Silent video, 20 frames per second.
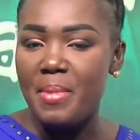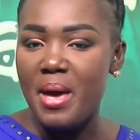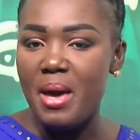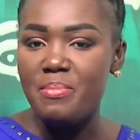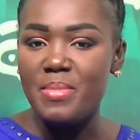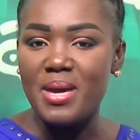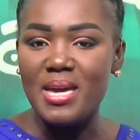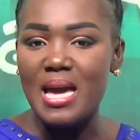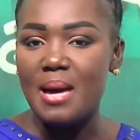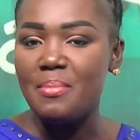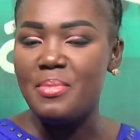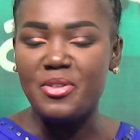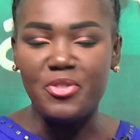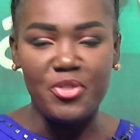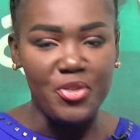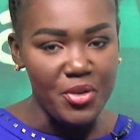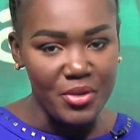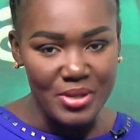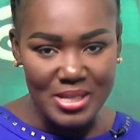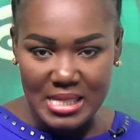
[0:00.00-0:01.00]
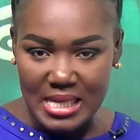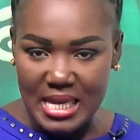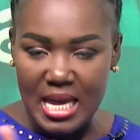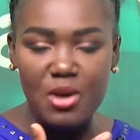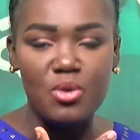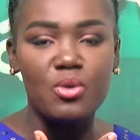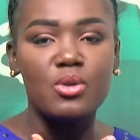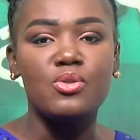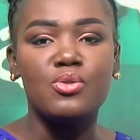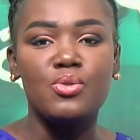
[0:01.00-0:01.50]
be me ya be tricks
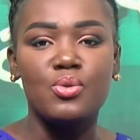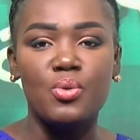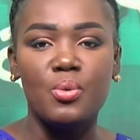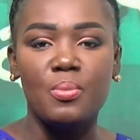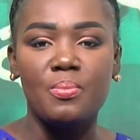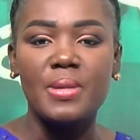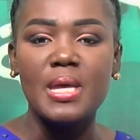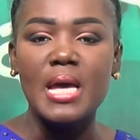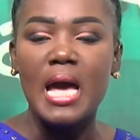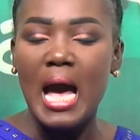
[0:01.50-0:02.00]
to whom.